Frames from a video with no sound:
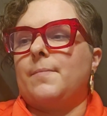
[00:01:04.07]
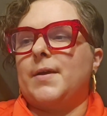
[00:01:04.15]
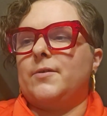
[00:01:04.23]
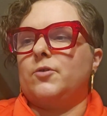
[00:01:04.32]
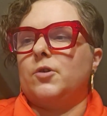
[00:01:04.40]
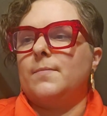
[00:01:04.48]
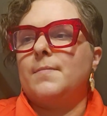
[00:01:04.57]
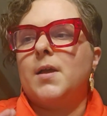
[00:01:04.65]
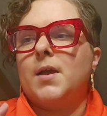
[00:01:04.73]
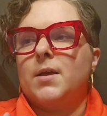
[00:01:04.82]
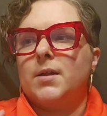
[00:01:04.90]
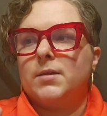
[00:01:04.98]
bedroom
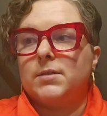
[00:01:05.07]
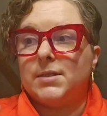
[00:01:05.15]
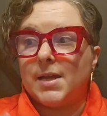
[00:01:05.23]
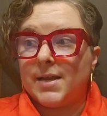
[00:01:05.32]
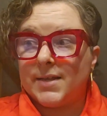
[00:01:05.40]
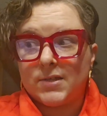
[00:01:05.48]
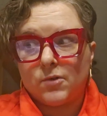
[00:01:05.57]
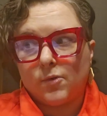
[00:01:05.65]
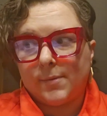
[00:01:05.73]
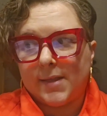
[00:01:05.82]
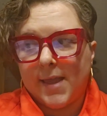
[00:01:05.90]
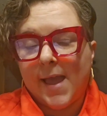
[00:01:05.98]
does
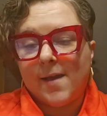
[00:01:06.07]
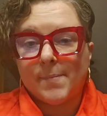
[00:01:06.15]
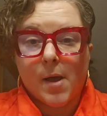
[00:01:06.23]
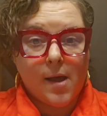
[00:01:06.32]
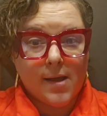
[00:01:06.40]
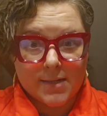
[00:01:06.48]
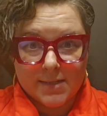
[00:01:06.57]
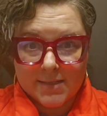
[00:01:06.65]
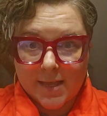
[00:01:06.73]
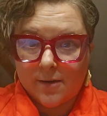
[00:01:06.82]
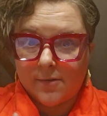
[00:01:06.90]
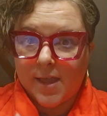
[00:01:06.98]
normally have pods
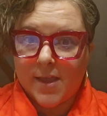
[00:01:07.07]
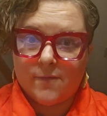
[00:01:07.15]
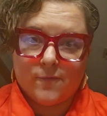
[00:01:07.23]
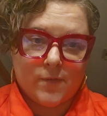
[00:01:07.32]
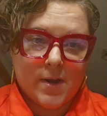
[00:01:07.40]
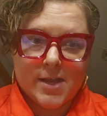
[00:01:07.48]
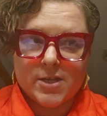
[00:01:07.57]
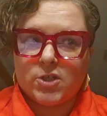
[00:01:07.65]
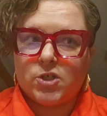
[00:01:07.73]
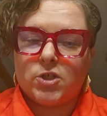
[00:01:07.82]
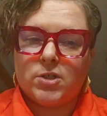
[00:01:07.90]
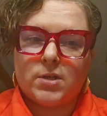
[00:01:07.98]
that are like
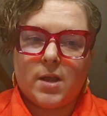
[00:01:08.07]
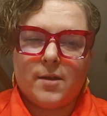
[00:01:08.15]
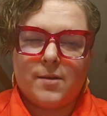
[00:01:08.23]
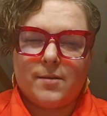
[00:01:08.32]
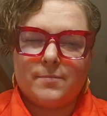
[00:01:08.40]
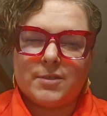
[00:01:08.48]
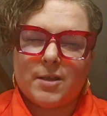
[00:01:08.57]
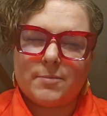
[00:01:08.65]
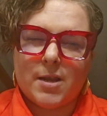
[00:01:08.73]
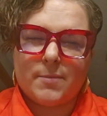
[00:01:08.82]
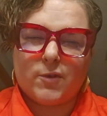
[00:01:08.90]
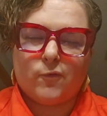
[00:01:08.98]
fresh,
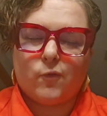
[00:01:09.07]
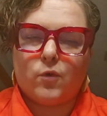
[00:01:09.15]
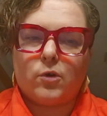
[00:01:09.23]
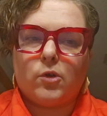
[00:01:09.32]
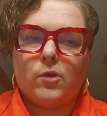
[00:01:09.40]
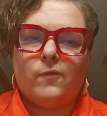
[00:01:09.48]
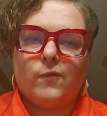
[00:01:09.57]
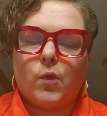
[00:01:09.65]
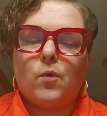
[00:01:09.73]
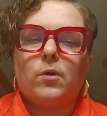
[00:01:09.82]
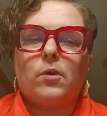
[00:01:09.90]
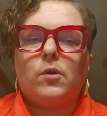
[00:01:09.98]
sometimes
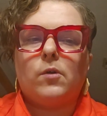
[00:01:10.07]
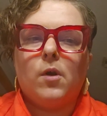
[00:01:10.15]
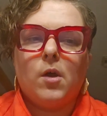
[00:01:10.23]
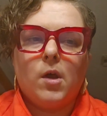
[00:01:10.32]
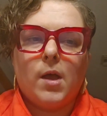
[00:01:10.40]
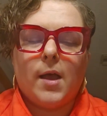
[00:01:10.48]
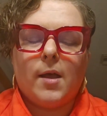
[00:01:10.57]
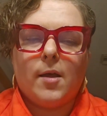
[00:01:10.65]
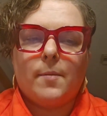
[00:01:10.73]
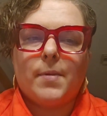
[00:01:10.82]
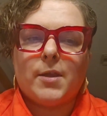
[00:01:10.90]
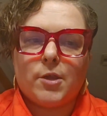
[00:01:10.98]
floral,
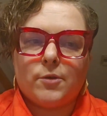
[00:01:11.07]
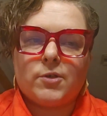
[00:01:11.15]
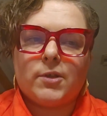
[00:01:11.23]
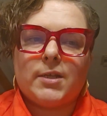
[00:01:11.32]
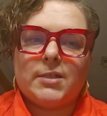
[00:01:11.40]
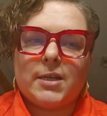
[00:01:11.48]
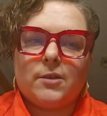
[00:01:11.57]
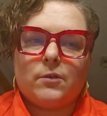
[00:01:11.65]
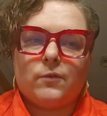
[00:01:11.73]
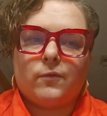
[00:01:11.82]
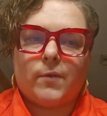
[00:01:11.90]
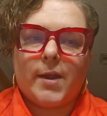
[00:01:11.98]
but usually it's either
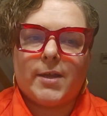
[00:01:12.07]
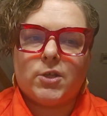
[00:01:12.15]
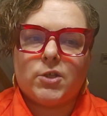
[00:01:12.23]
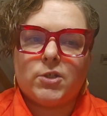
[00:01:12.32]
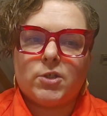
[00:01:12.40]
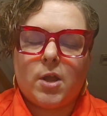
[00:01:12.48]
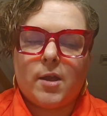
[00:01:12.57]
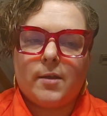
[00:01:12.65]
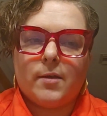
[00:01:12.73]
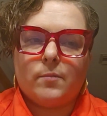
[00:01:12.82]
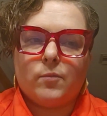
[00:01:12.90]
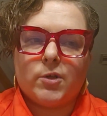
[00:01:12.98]
fresh,
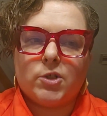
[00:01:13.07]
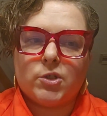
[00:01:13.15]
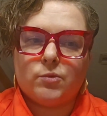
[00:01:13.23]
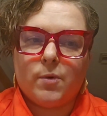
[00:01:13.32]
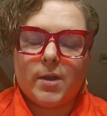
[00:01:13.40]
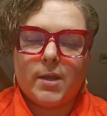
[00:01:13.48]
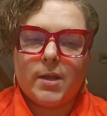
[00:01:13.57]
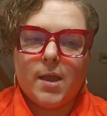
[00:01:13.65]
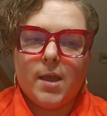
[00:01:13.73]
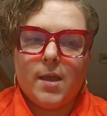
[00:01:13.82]
which is what